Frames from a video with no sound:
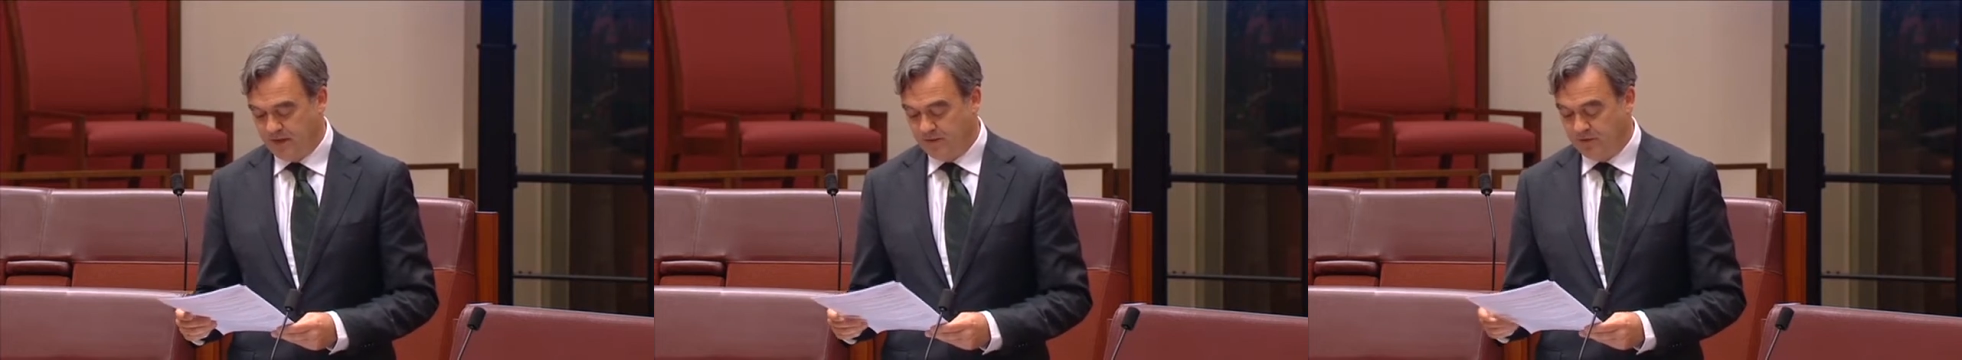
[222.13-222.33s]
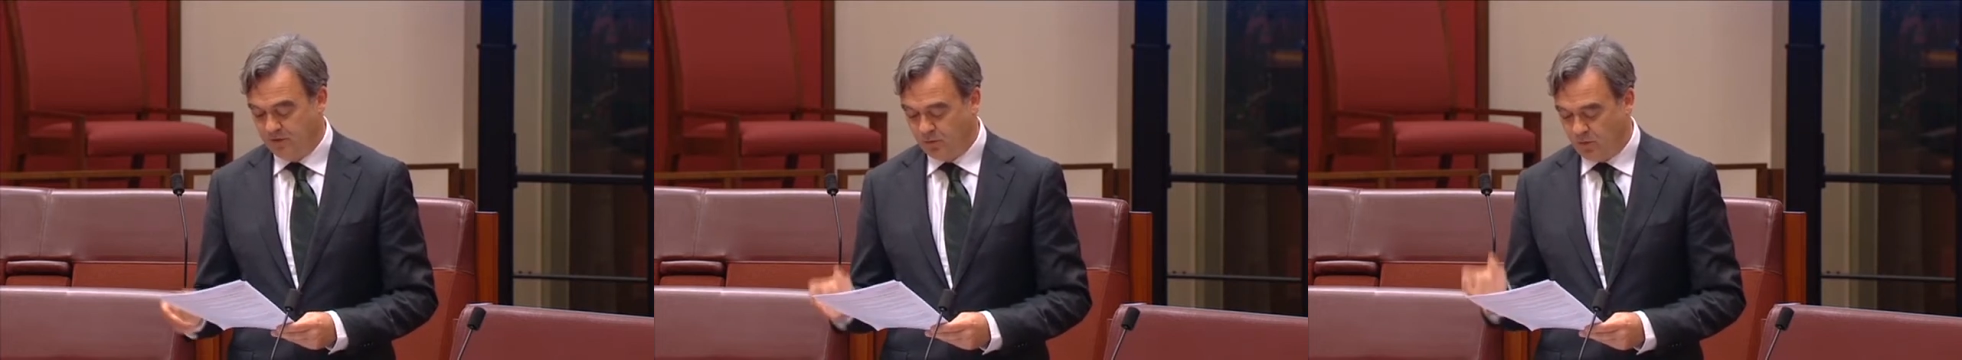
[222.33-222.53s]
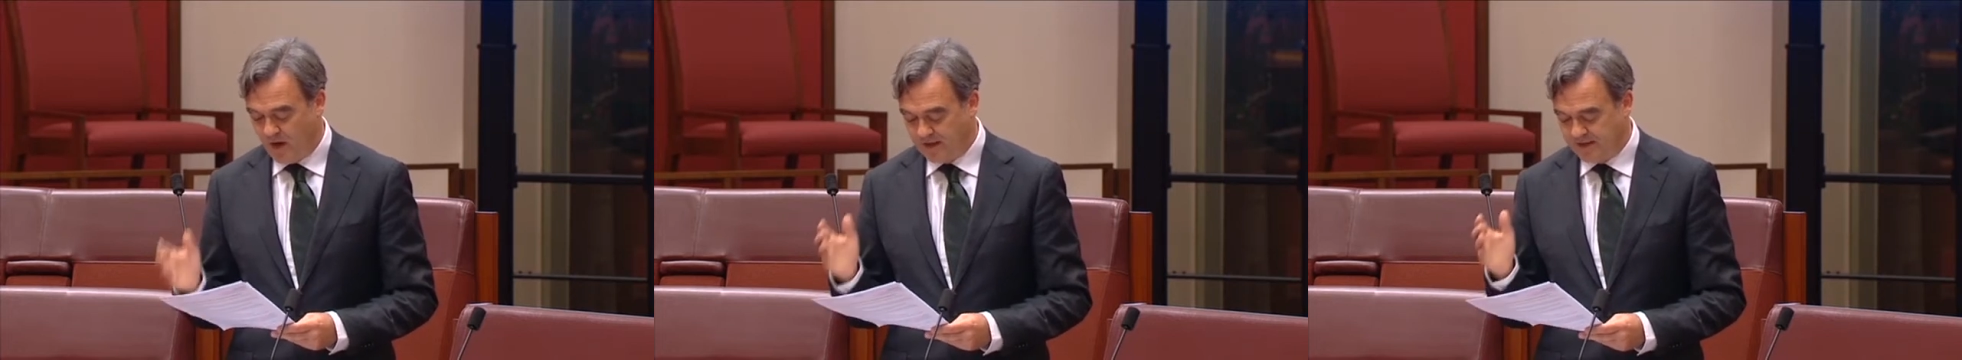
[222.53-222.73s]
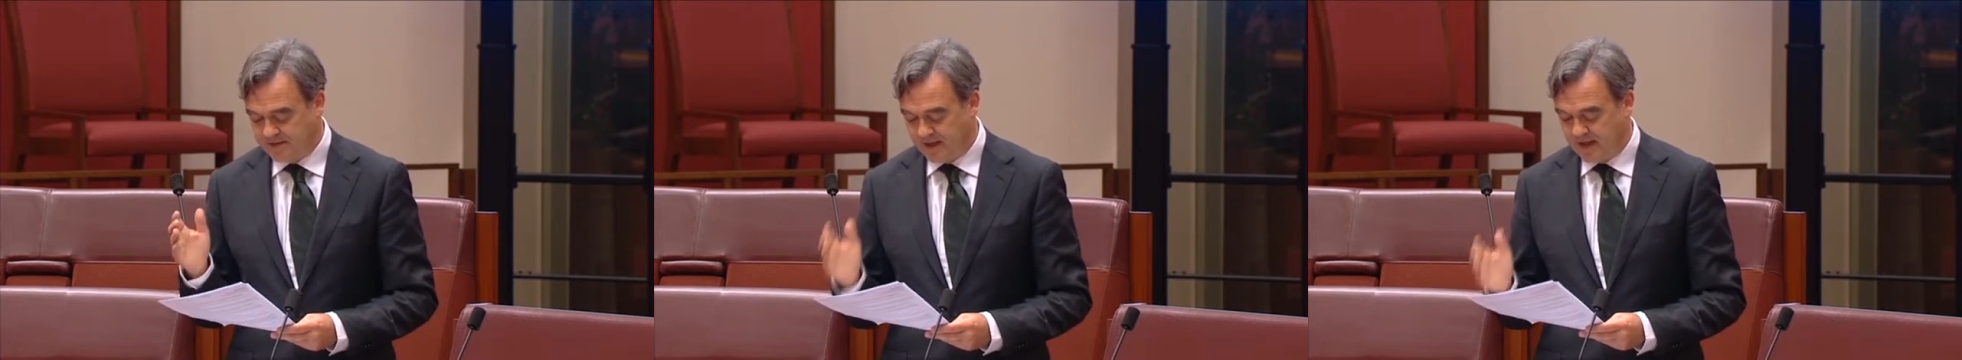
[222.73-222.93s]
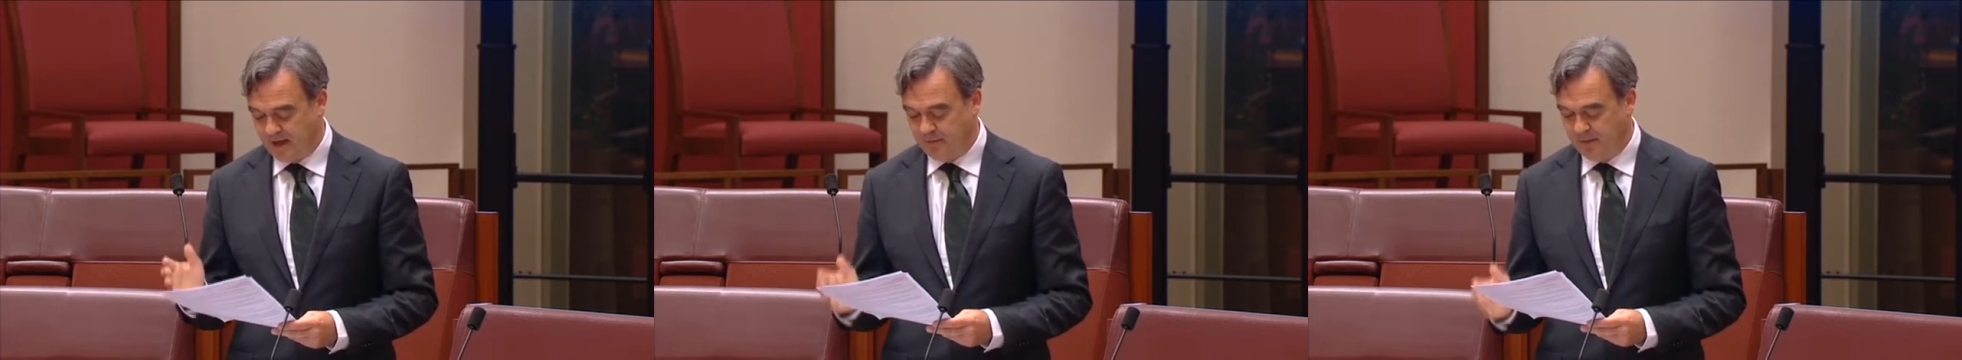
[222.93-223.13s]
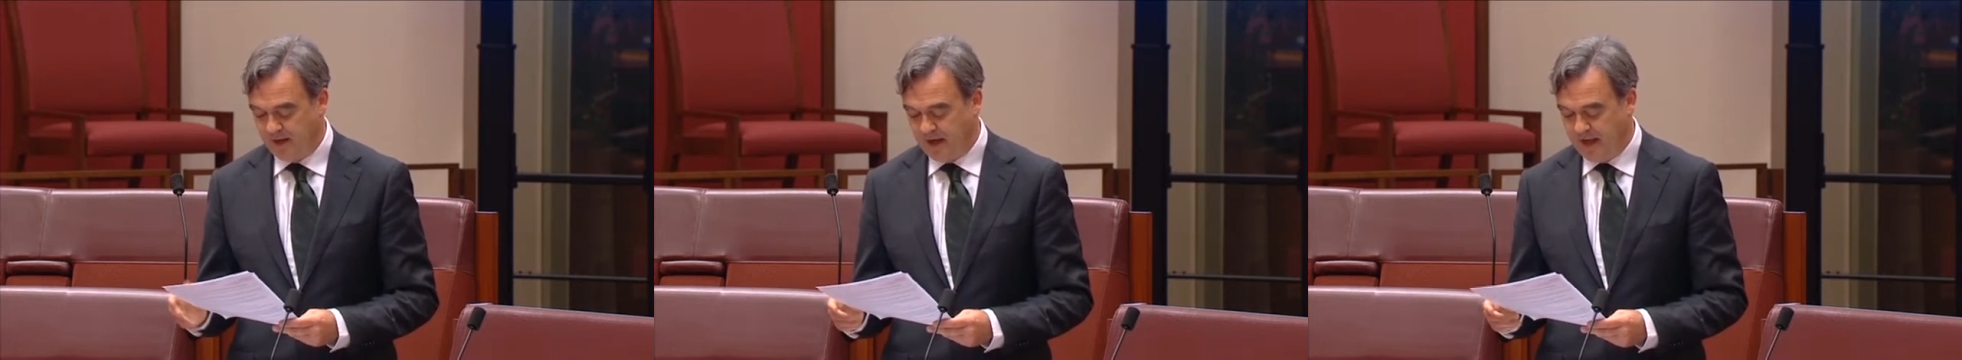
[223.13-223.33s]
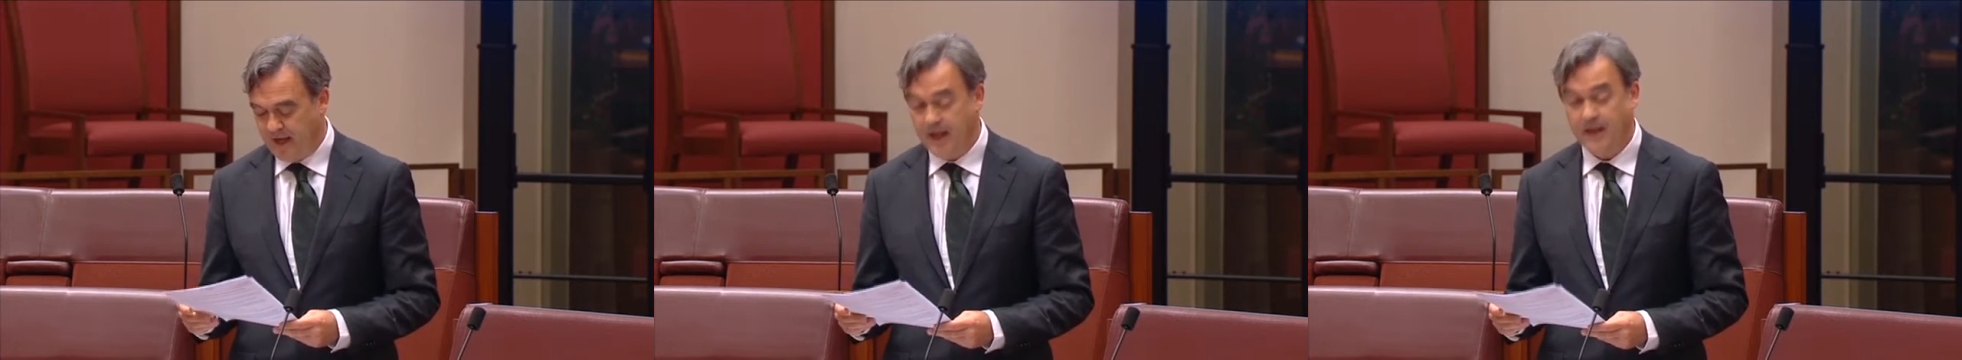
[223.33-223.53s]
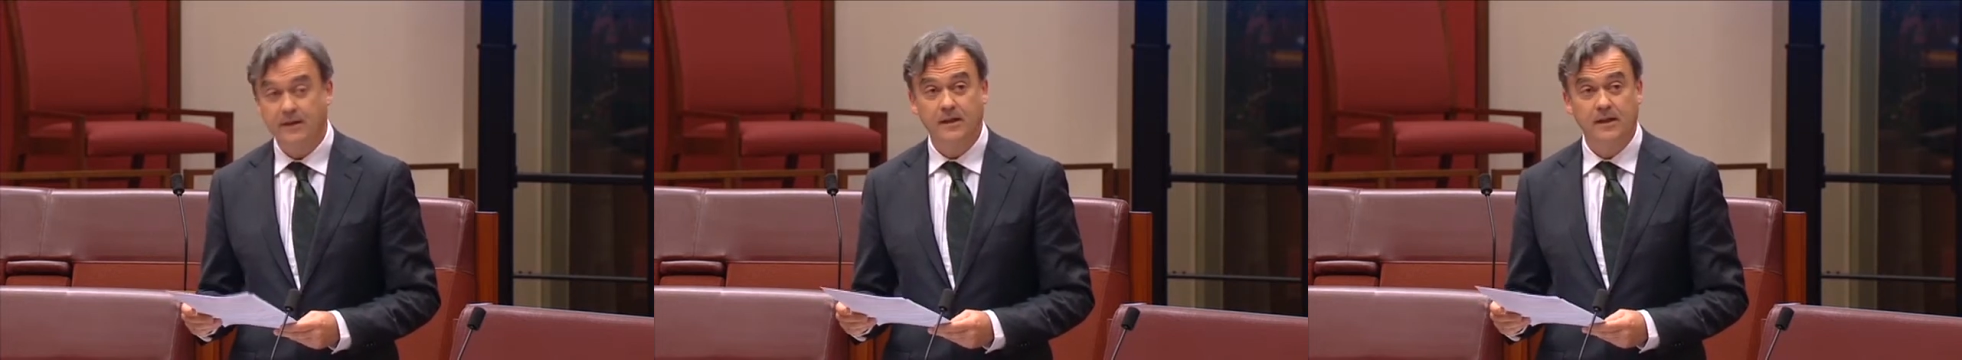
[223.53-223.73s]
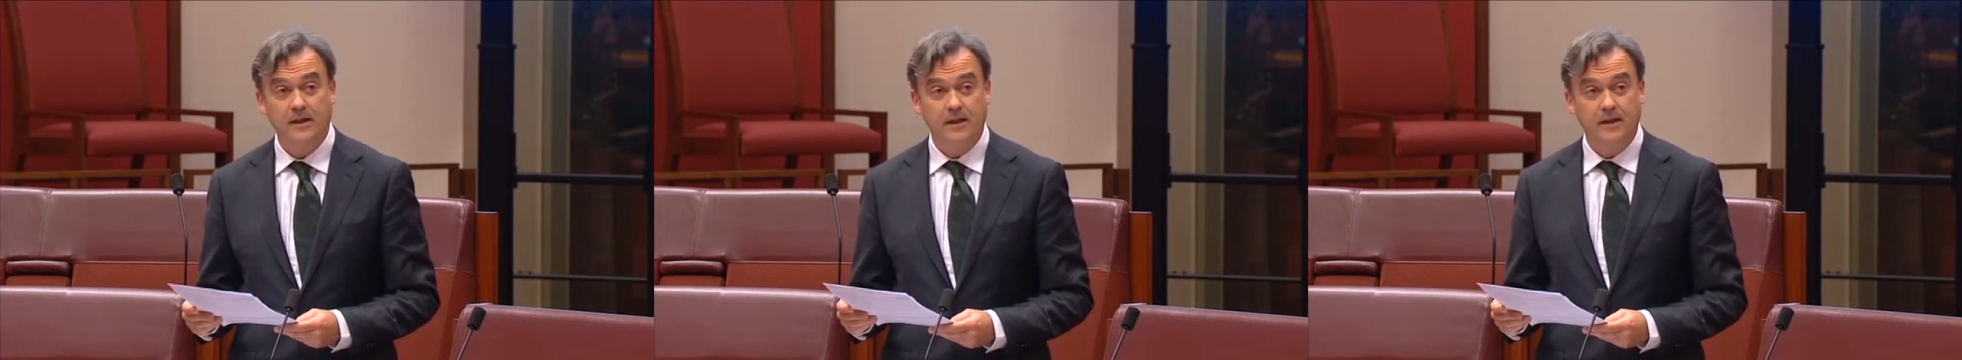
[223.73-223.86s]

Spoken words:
This is why it set out a plan